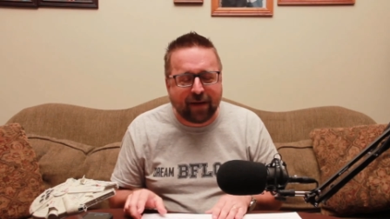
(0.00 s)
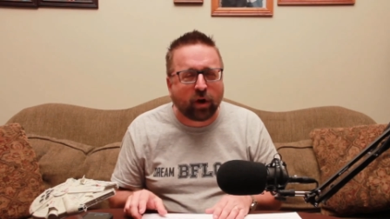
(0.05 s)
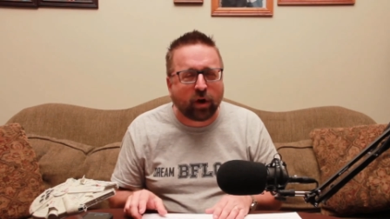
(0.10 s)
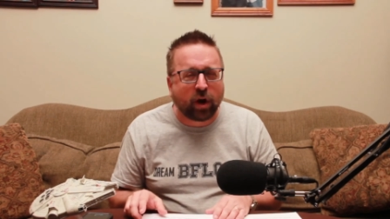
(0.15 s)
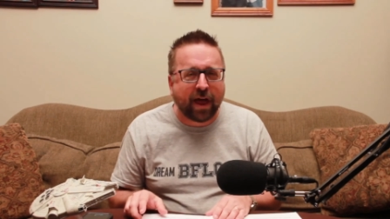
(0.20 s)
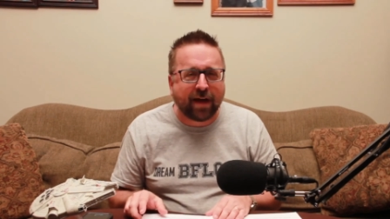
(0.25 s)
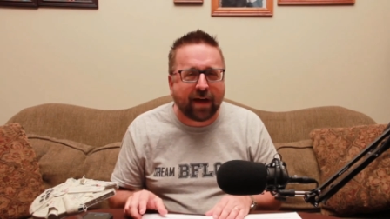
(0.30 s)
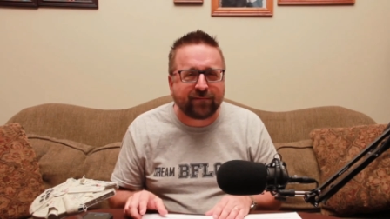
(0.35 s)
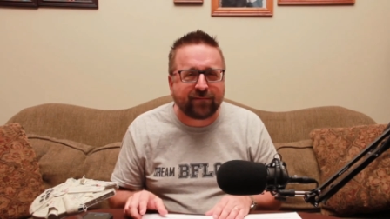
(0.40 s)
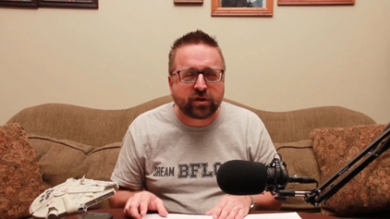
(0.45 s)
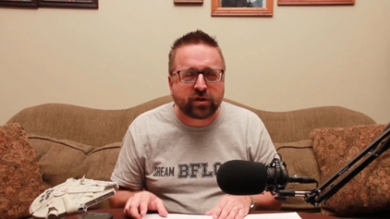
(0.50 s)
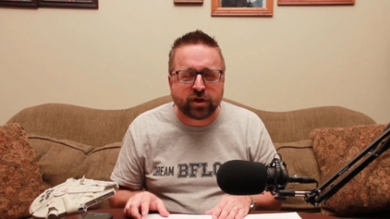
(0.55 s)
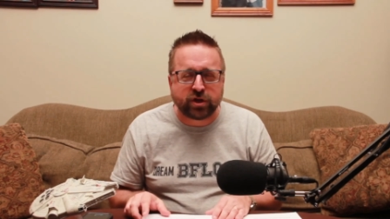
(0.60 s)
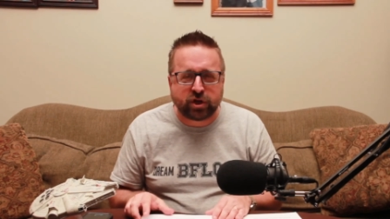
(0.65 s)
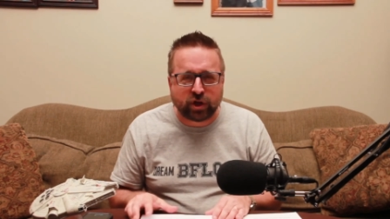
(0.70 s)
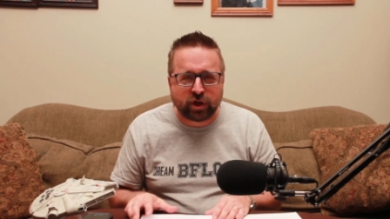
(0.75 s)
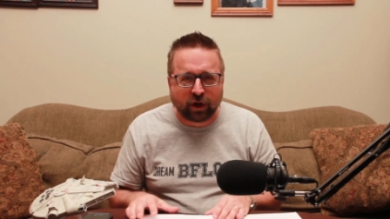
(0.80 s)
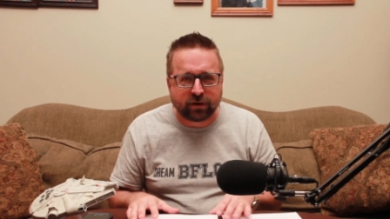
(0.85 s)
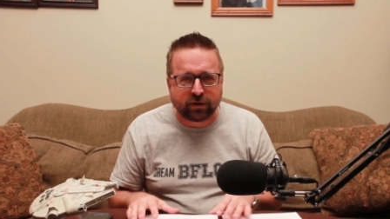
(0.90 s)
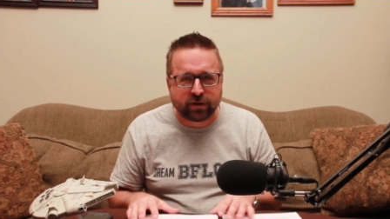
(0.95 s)
The devil
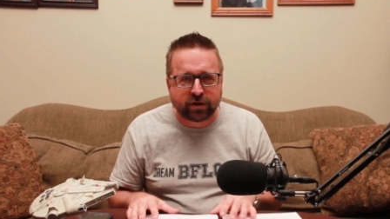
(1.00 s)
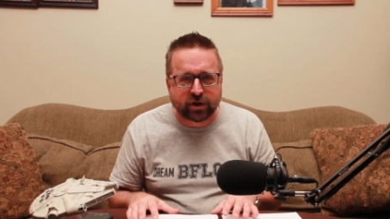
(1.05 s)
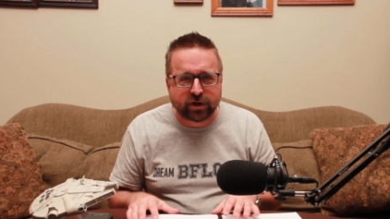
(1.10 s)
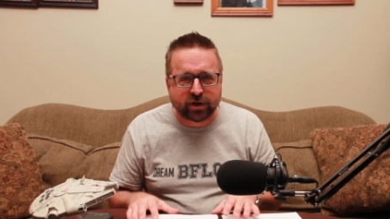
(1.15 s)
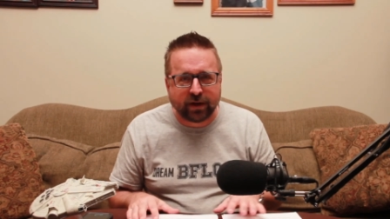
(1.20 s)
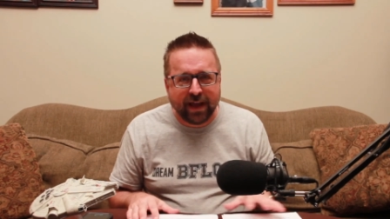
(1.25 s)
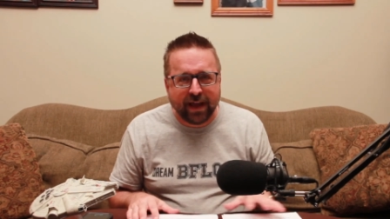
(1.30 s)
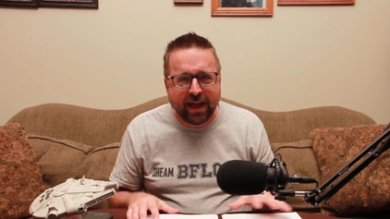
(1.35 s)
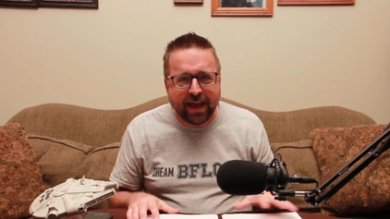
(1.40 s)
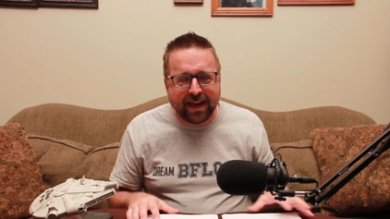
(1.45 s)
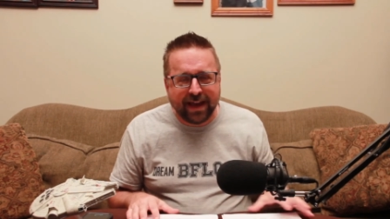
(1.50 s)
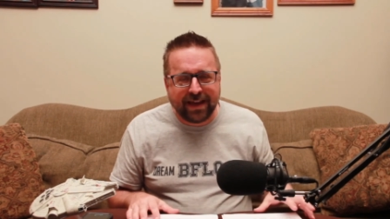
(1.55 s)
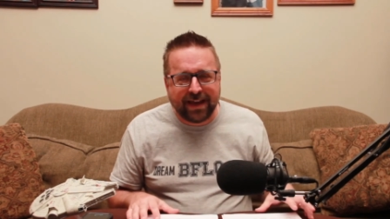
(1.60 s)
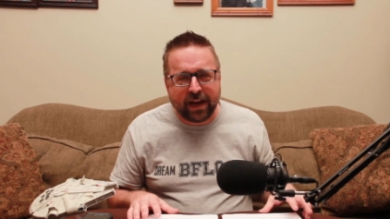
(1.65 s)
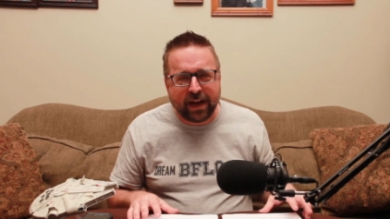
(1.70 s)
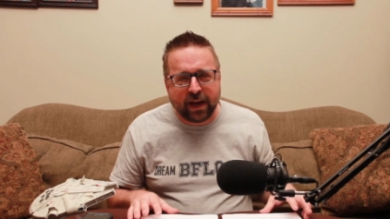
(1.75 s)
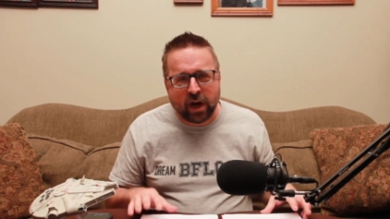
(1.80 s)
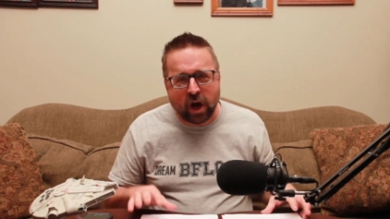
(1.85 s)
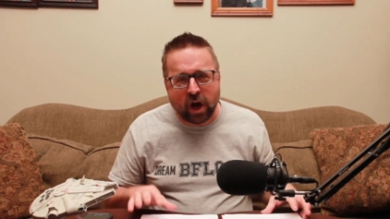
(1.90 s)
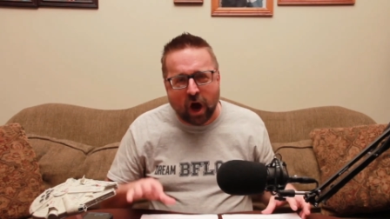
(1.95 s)
loves the church
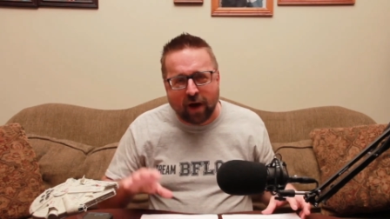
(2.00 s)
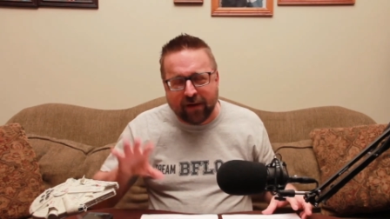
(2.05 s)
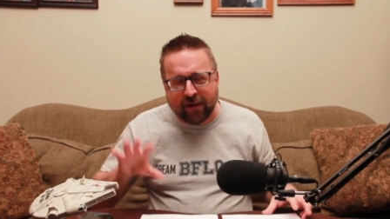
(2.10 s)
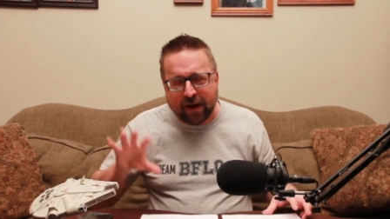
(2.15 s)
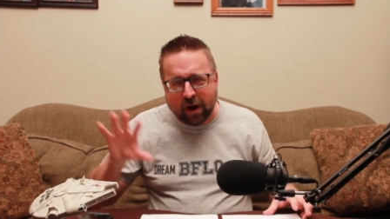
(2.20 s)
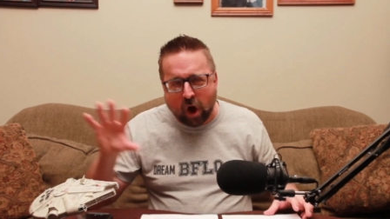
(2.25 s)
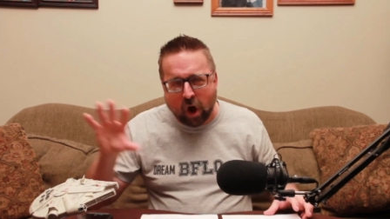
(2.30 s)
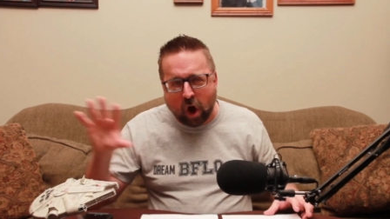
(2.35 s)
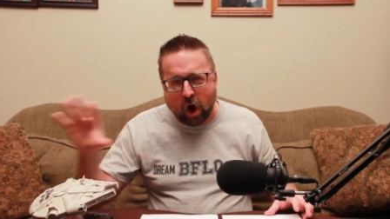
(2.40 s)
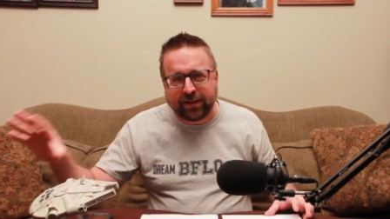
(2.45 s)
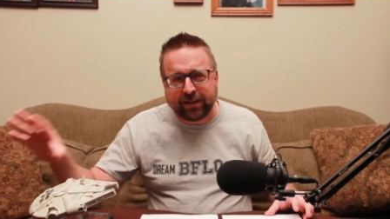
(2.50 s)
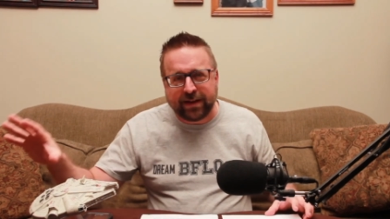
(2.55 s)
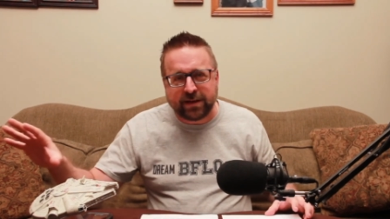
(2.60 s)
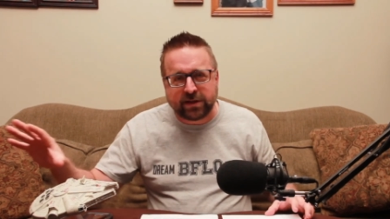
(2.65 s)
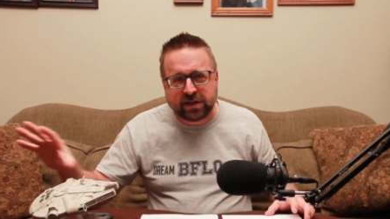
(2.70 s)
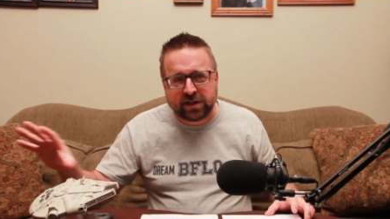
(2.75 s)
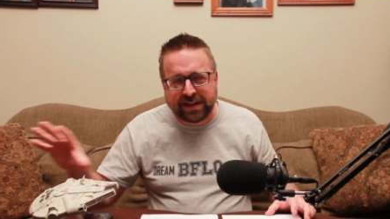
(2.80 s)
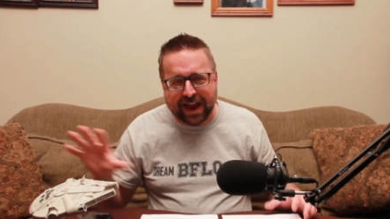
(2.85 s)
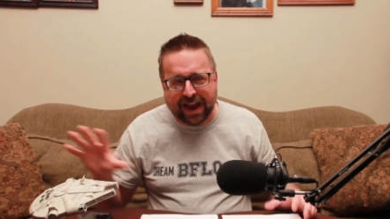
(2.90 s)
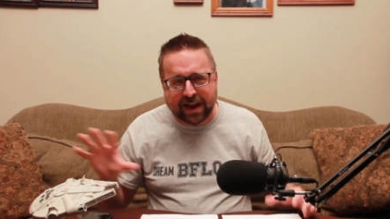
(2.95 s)
getting off on
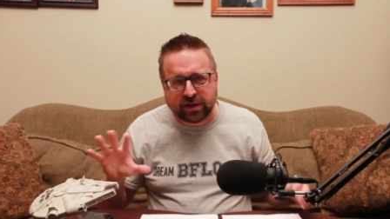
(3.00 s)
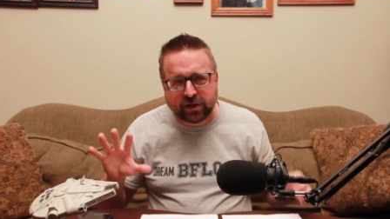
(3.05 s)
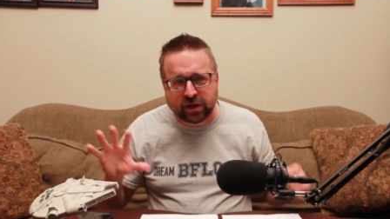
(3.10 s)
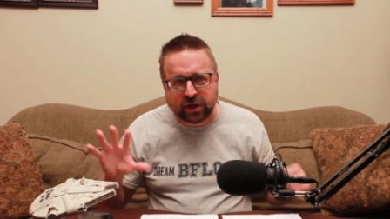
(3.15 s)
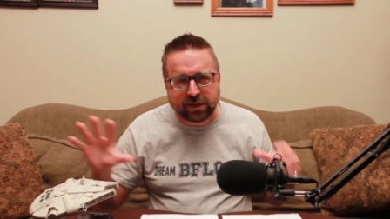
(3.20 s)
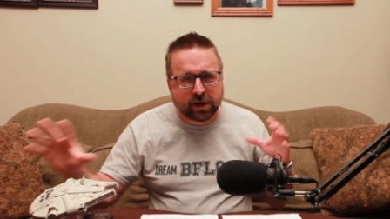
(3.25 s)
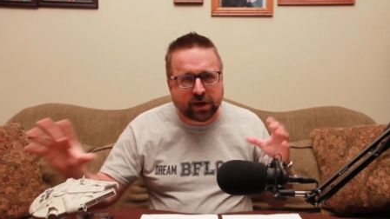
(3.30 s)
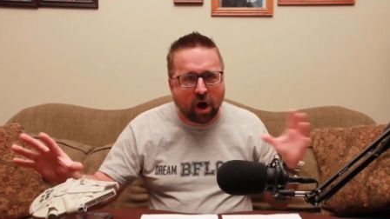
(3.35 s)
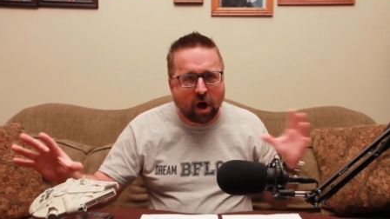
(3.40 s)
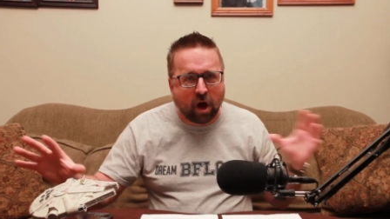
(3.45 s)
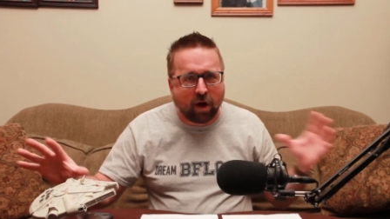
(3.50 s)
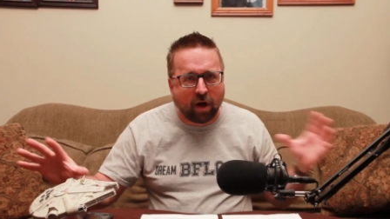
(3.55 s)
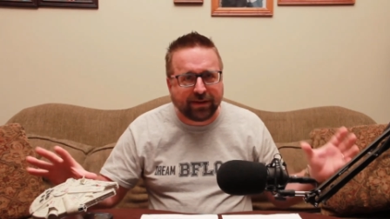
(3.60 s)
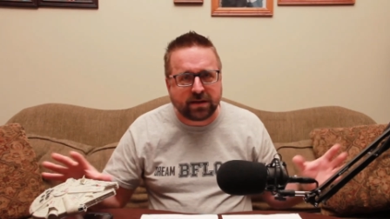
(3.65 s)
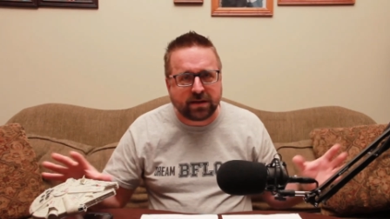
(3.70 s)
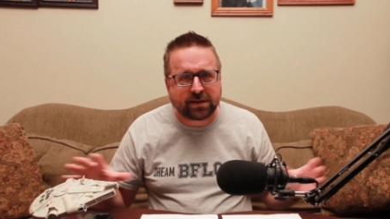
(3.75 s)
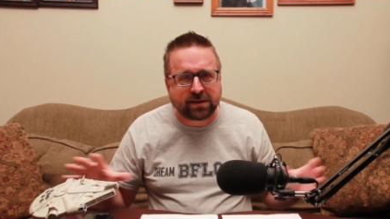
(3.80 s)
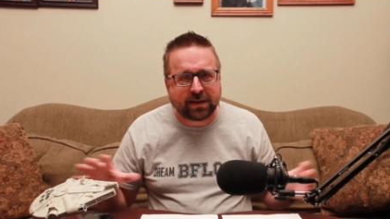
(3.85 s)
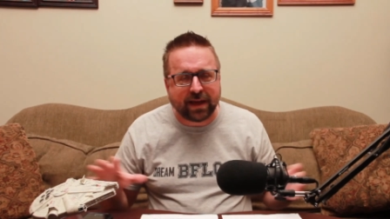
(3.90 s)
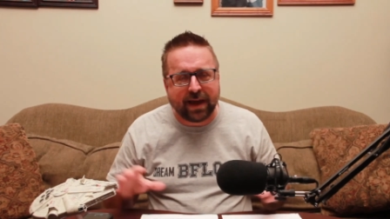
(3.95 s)
all these tangents and
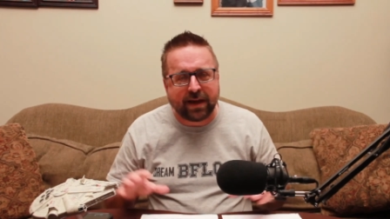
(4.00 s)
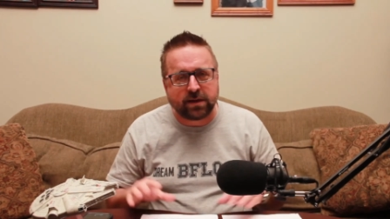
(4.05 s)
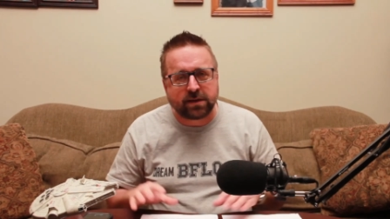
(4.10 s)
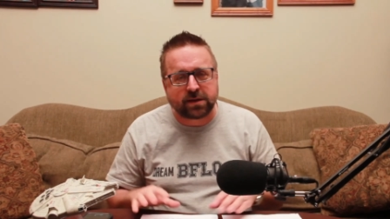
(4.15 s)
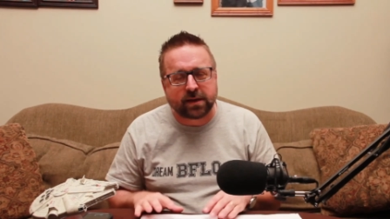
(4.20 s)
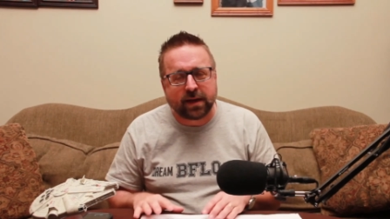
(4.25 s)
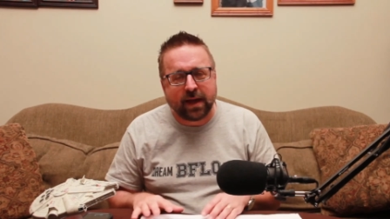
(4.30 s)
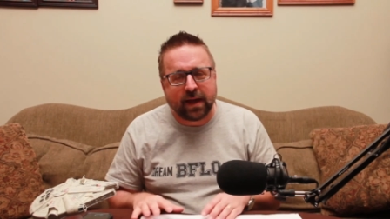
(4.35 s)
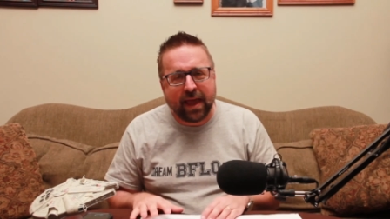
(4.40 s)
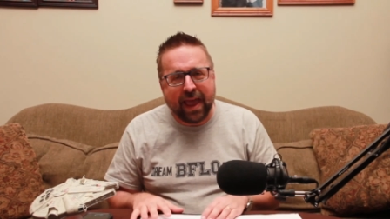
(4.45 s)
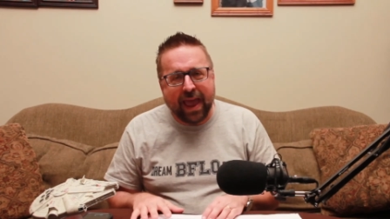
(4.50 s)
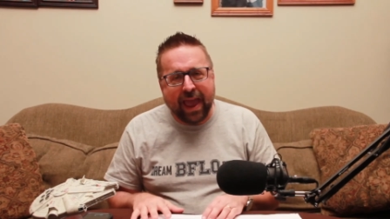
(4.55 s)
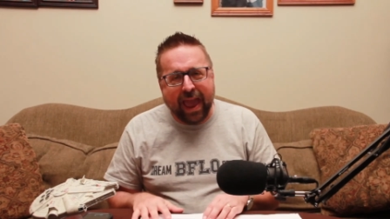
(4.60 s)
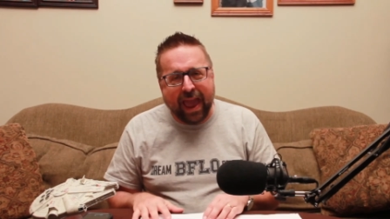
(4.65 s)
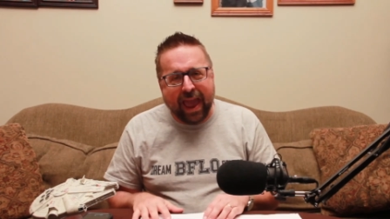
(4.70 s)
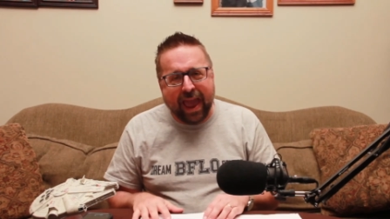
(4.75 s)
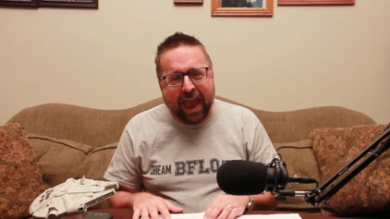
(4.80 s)
all these things